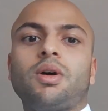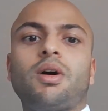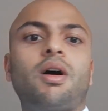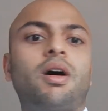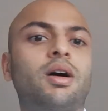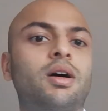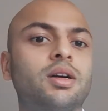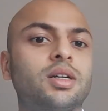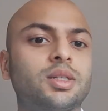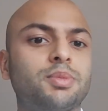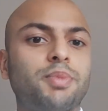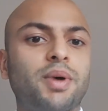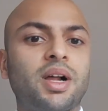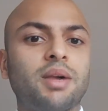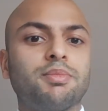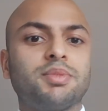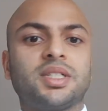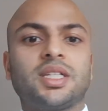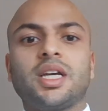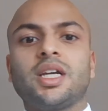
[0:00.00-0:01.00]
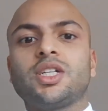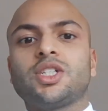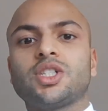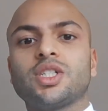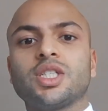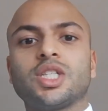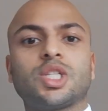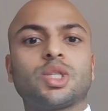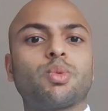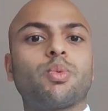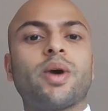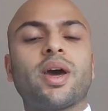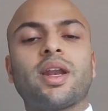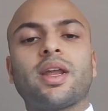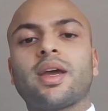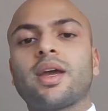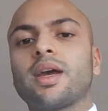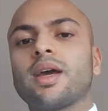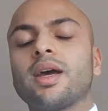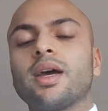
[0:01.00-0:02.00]
heart palpitations,
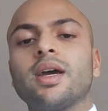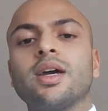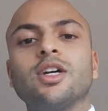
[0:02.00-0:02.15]
sweating,